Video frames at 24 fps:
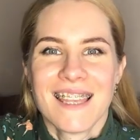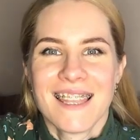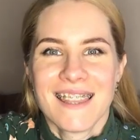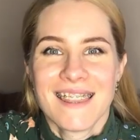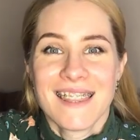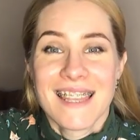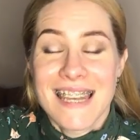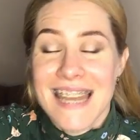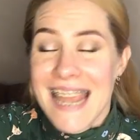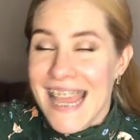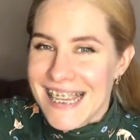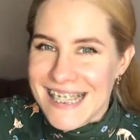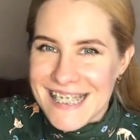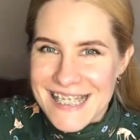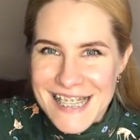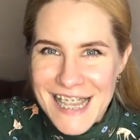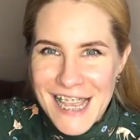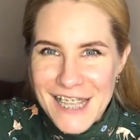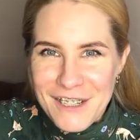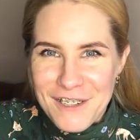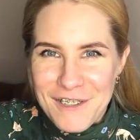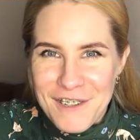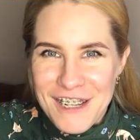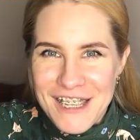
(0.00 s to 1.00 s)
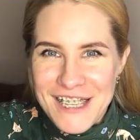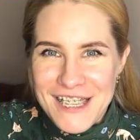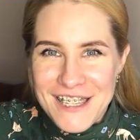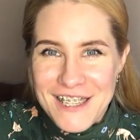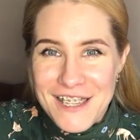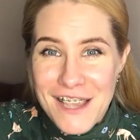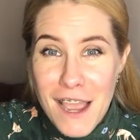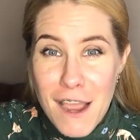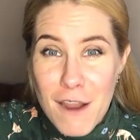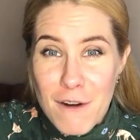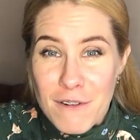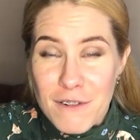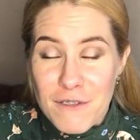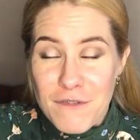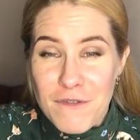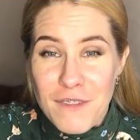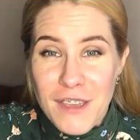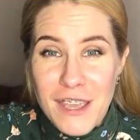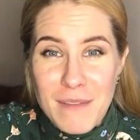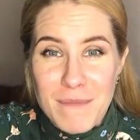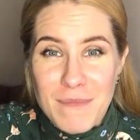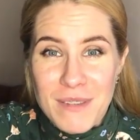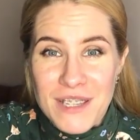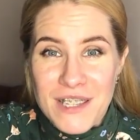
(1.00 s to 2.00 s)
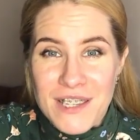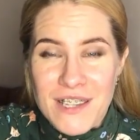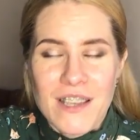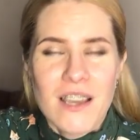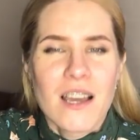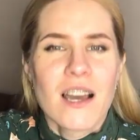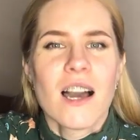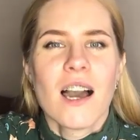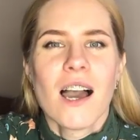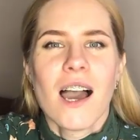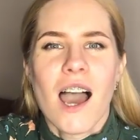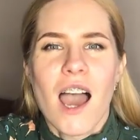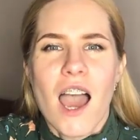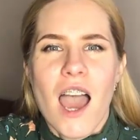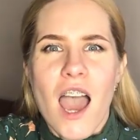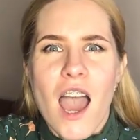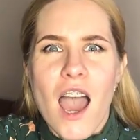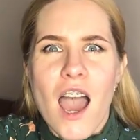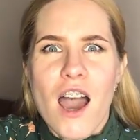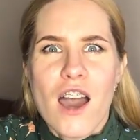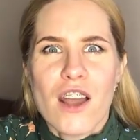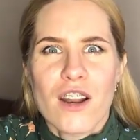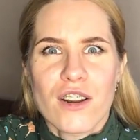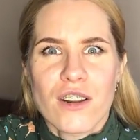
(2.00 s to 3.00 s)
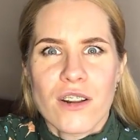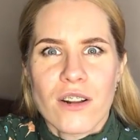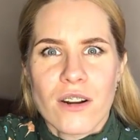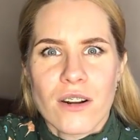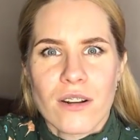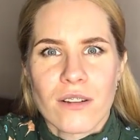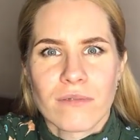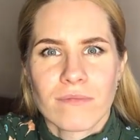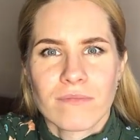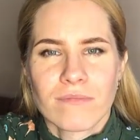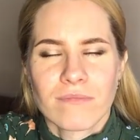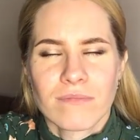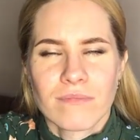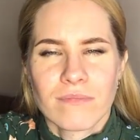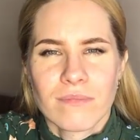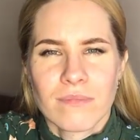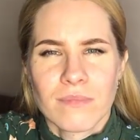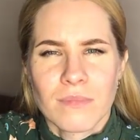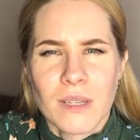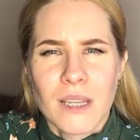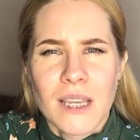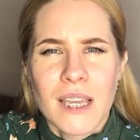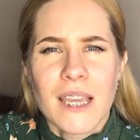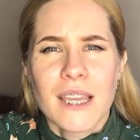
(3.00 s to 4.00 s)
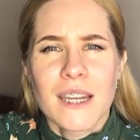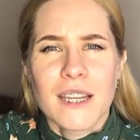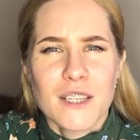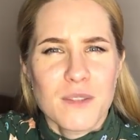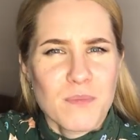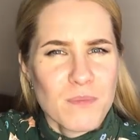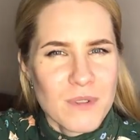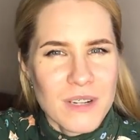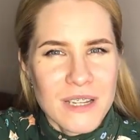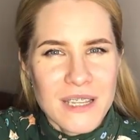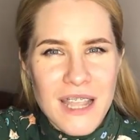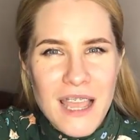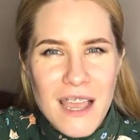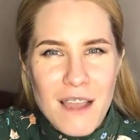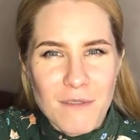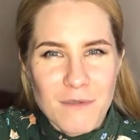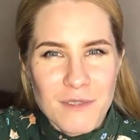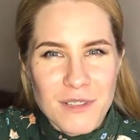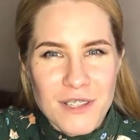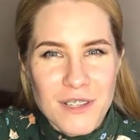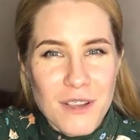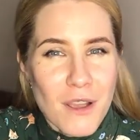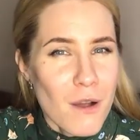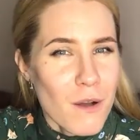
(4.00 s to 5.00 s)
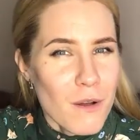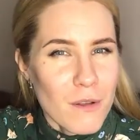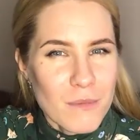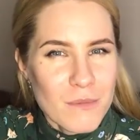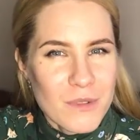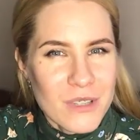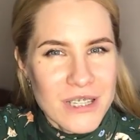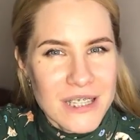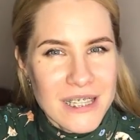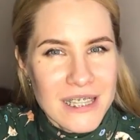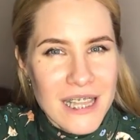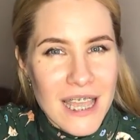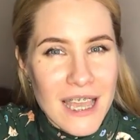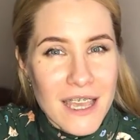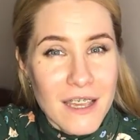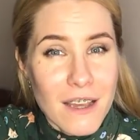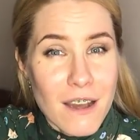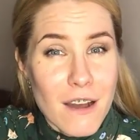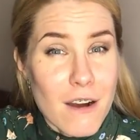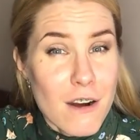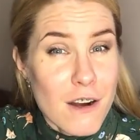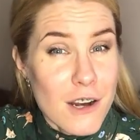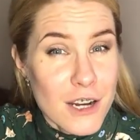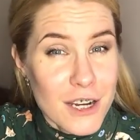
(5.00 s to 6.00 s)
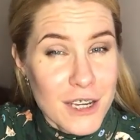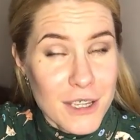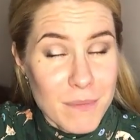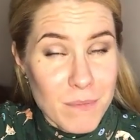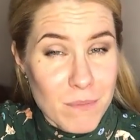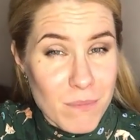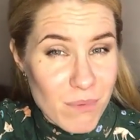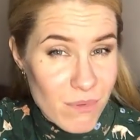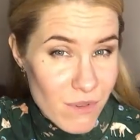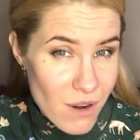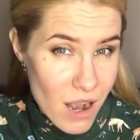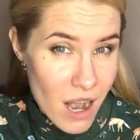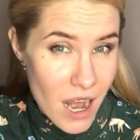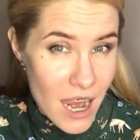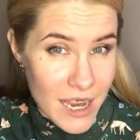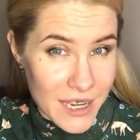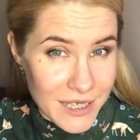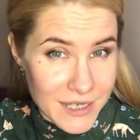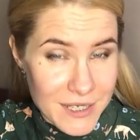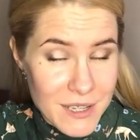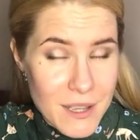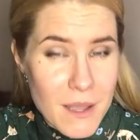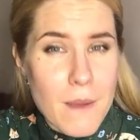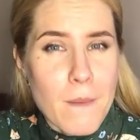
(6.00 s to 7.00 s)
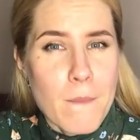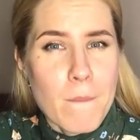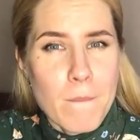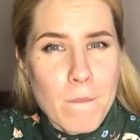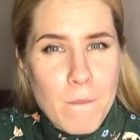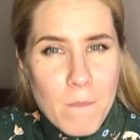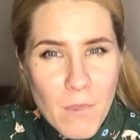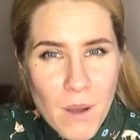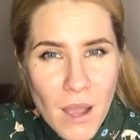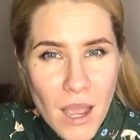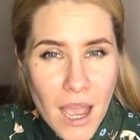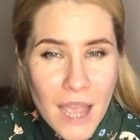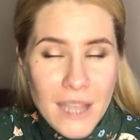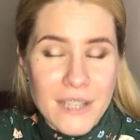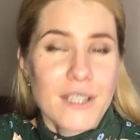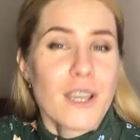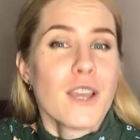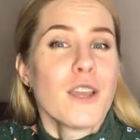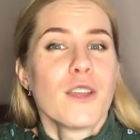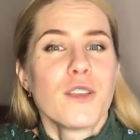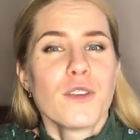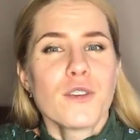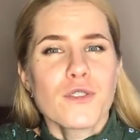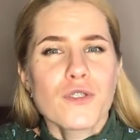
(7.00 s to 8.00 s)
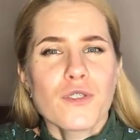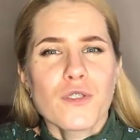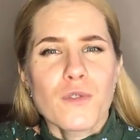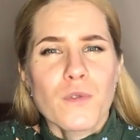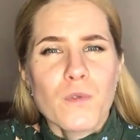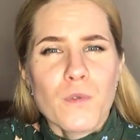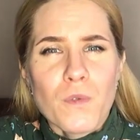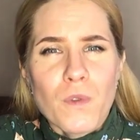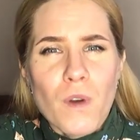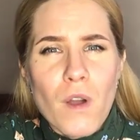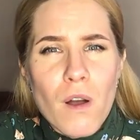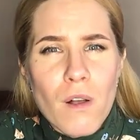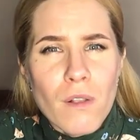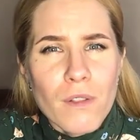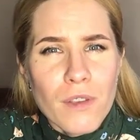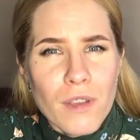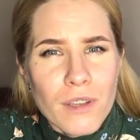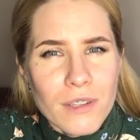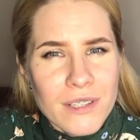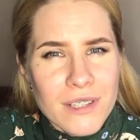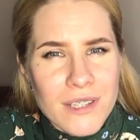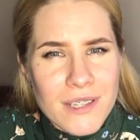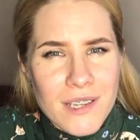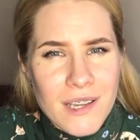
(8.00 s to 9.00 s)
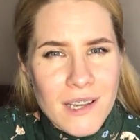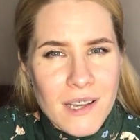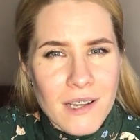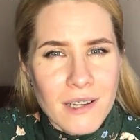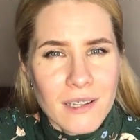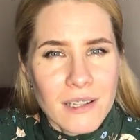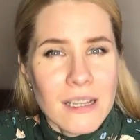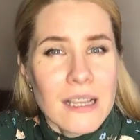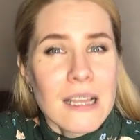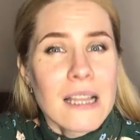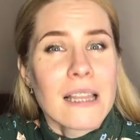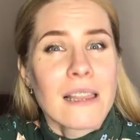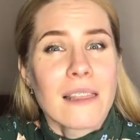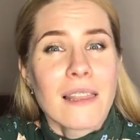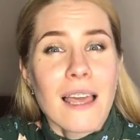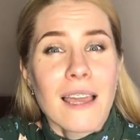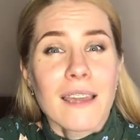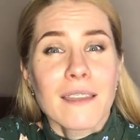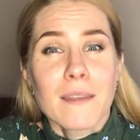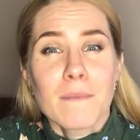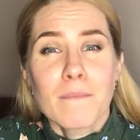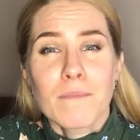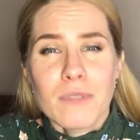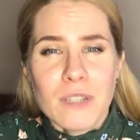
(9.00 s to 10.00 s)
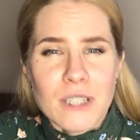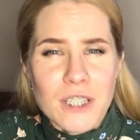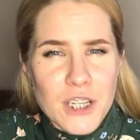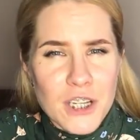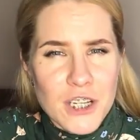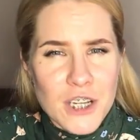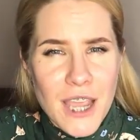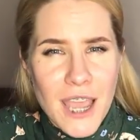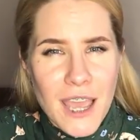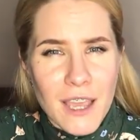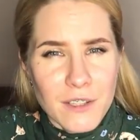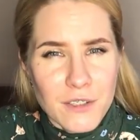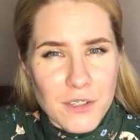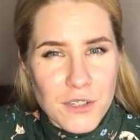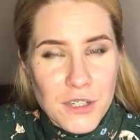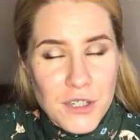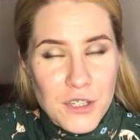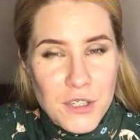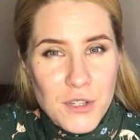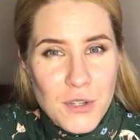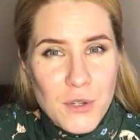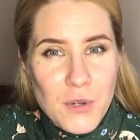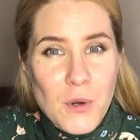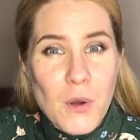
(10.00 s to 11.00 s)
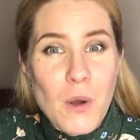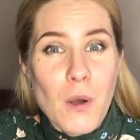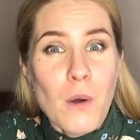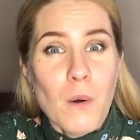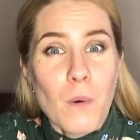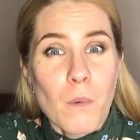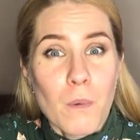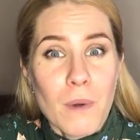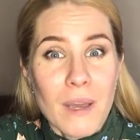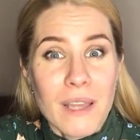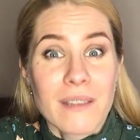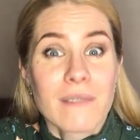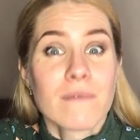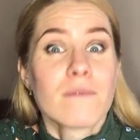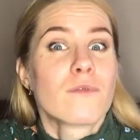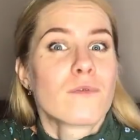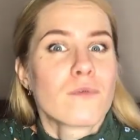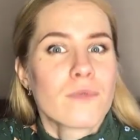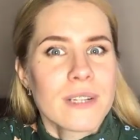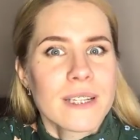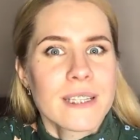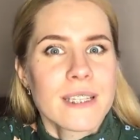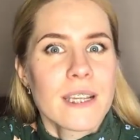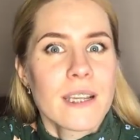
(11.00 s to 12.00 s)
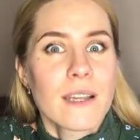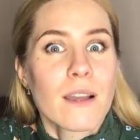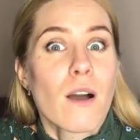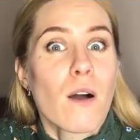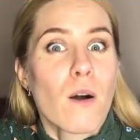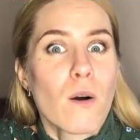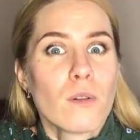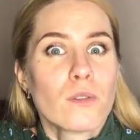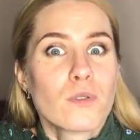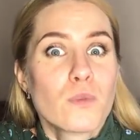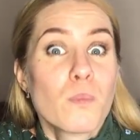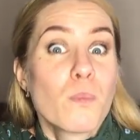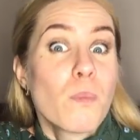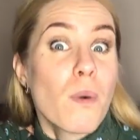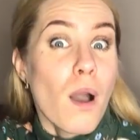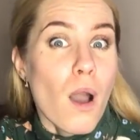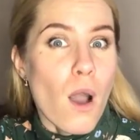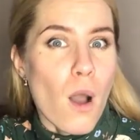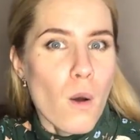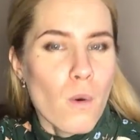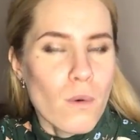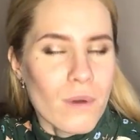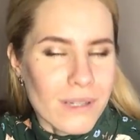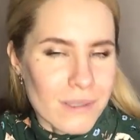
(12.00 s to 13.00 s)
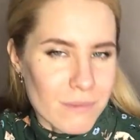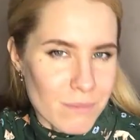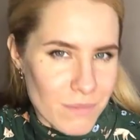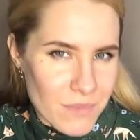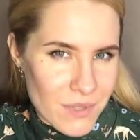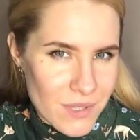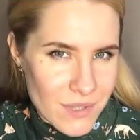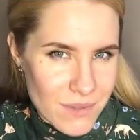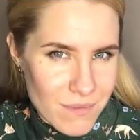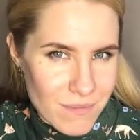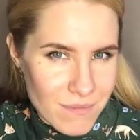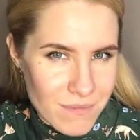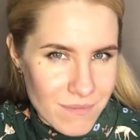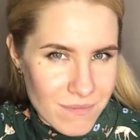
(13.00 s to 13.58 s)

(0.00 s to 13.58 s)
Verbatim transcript: The next letter is our famous R. It is pronounced almost like R in bride, but you should roll your tongue like the British actors do when reading old poems.